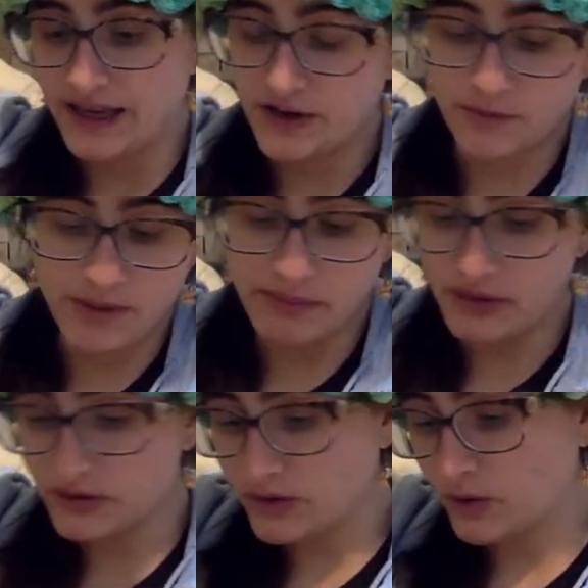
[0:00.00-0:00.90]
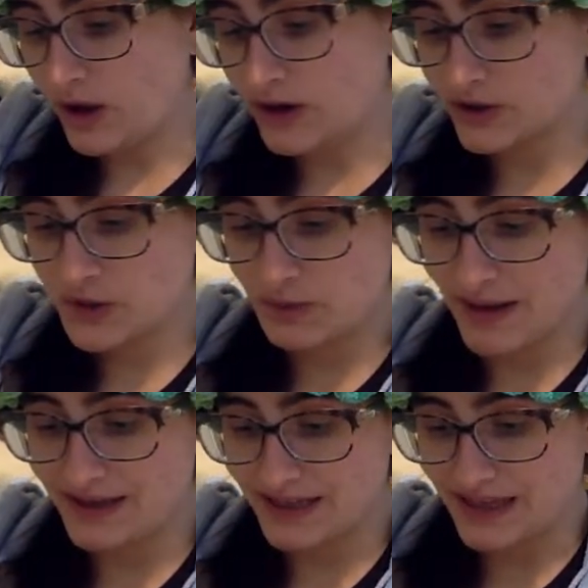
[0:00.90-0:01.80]
if people are no longer
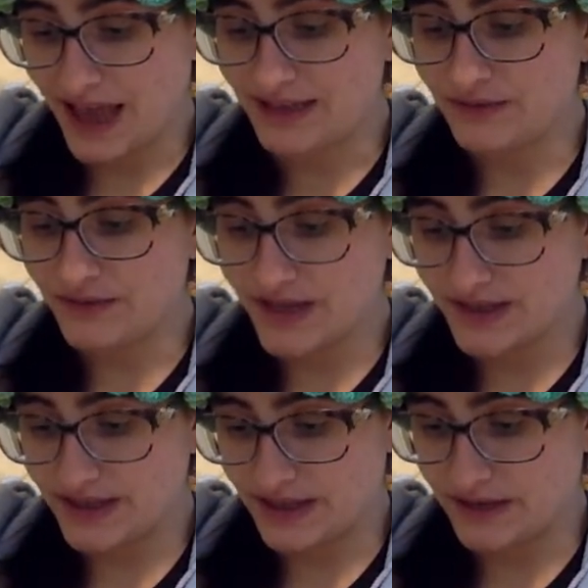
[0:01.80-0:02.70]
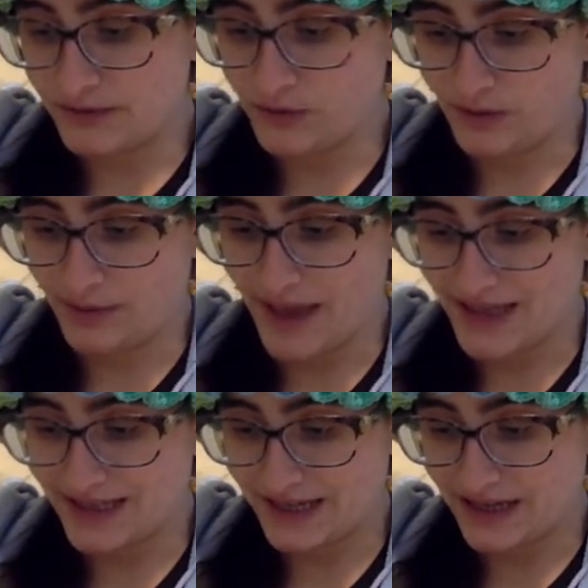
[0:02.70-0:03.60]
spending and investing at full
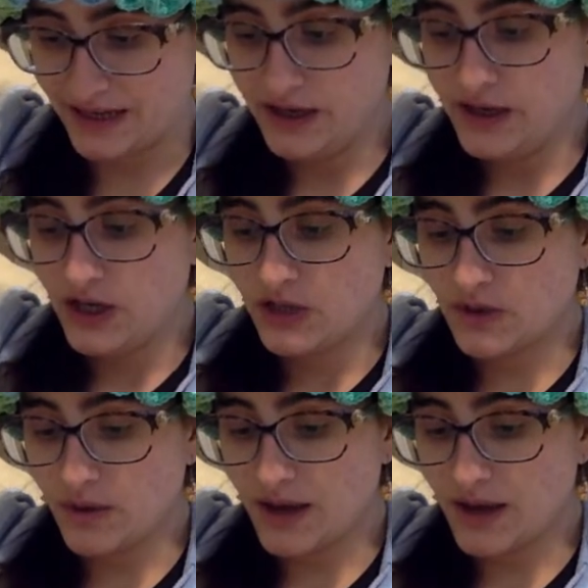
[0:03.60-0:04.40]
capacity. So